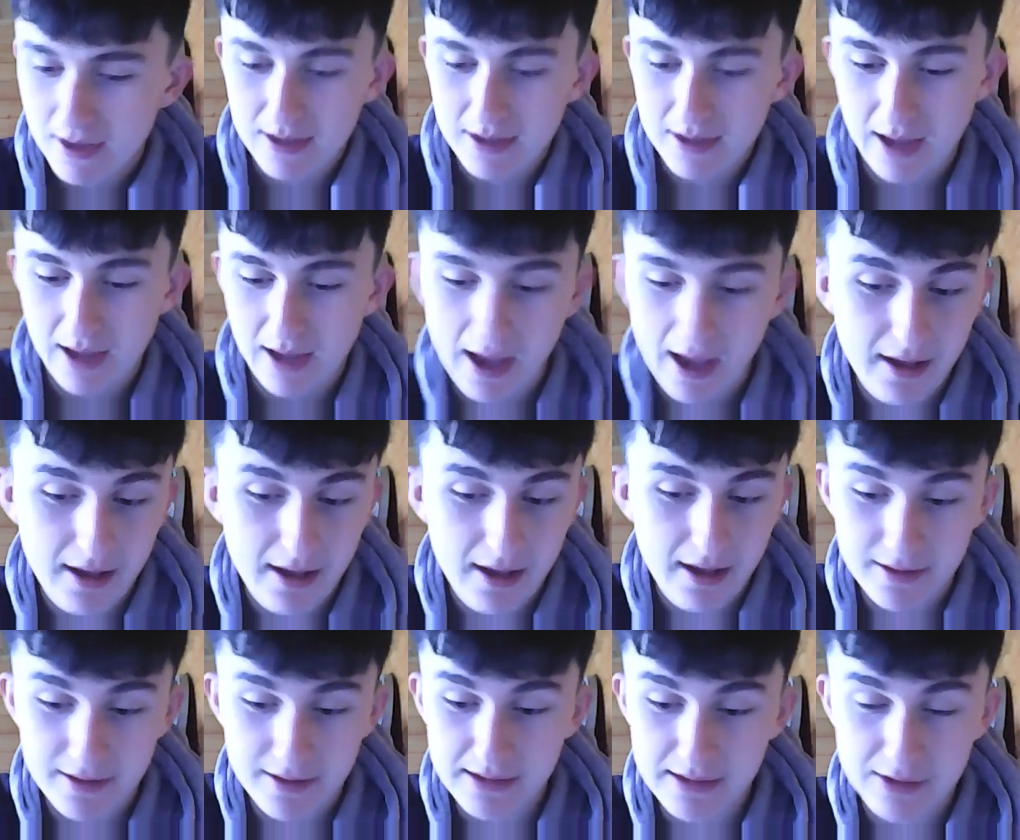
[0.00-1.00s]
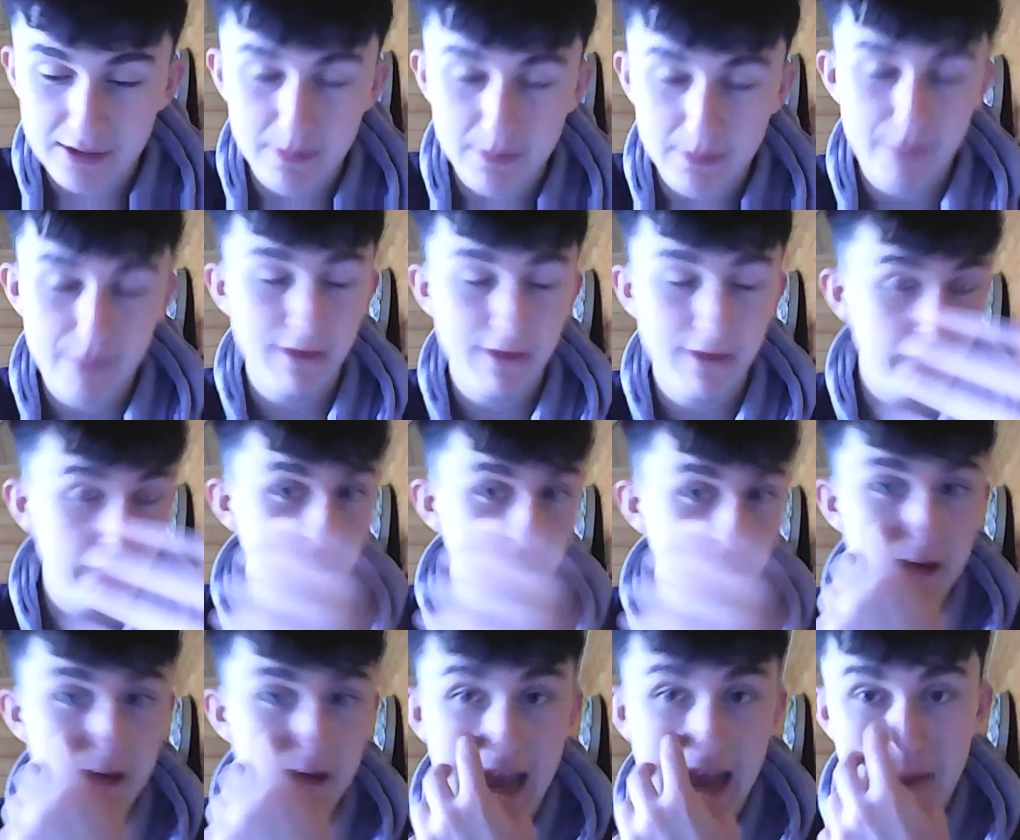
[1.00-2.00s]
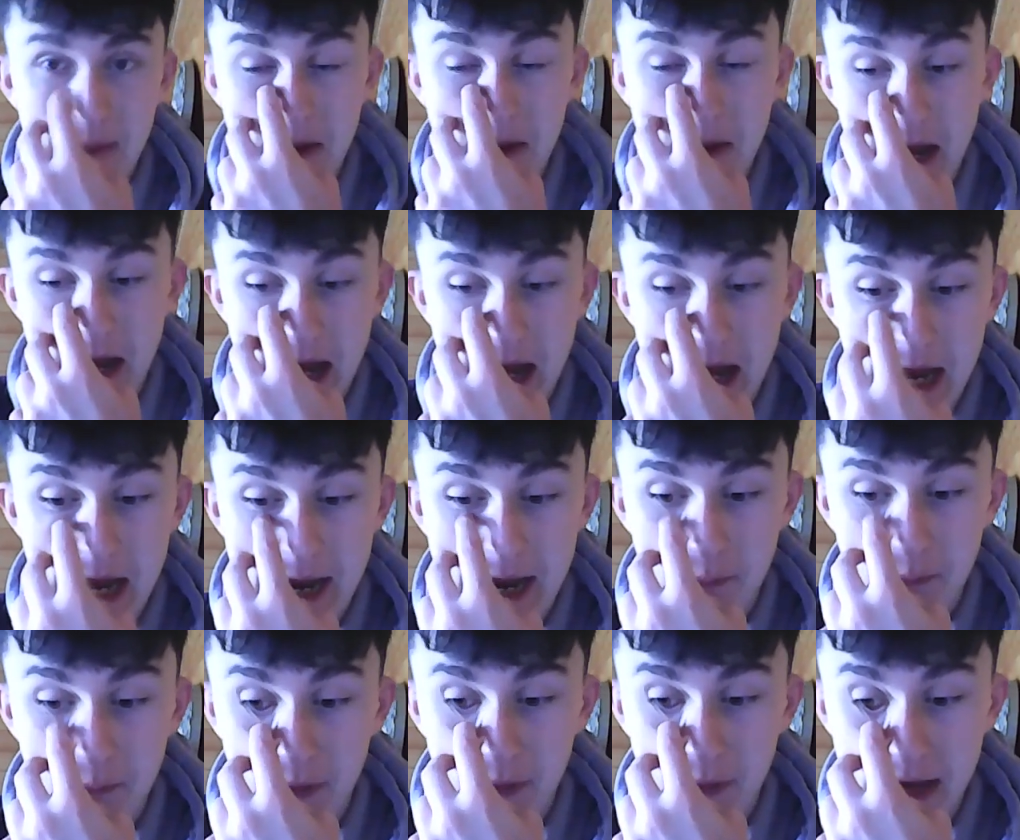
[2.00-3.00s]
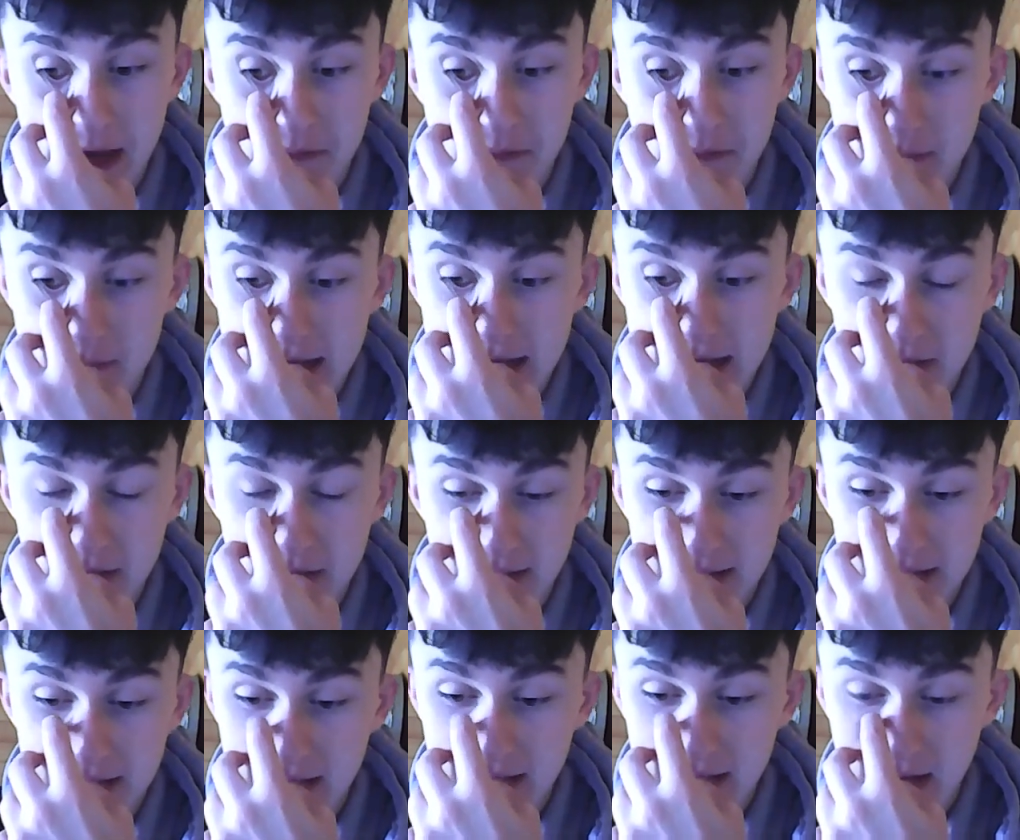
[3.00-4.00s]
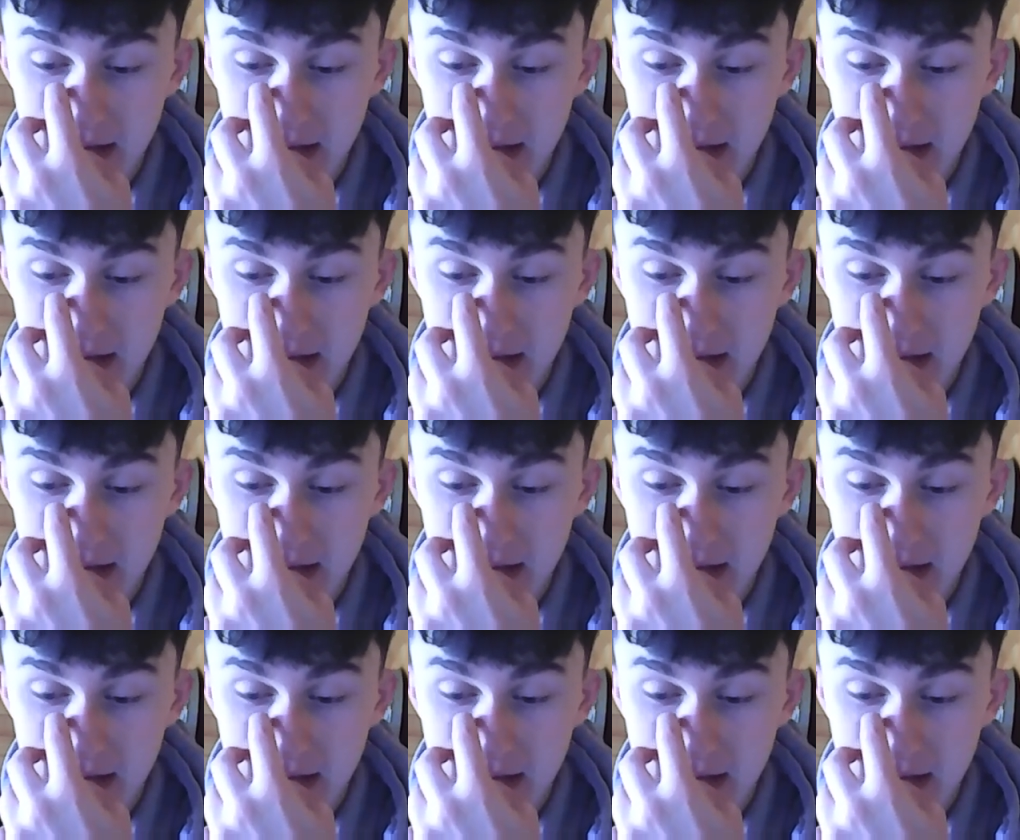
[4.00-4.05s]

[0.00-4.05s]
Yeah, I think that's gonna be a very good game. But yeah, speaking of Italy,